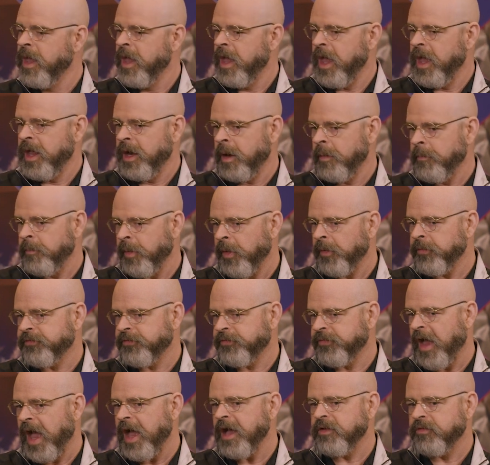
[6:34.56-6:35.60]
And on both
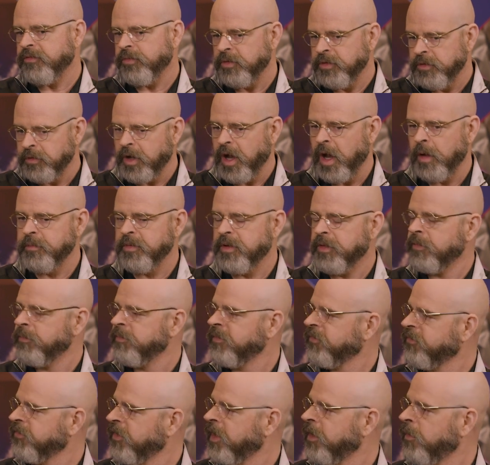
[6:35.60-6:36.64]
sides, when you come to them
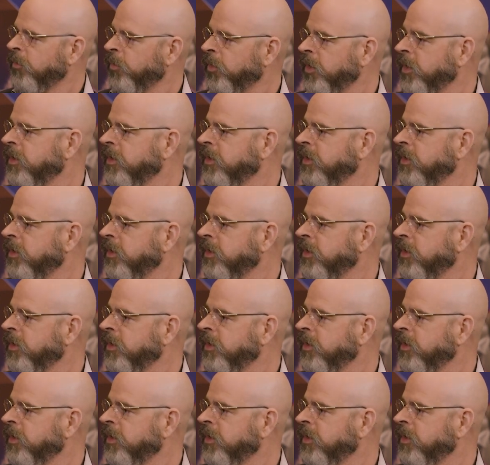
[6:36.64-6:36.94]
and say, we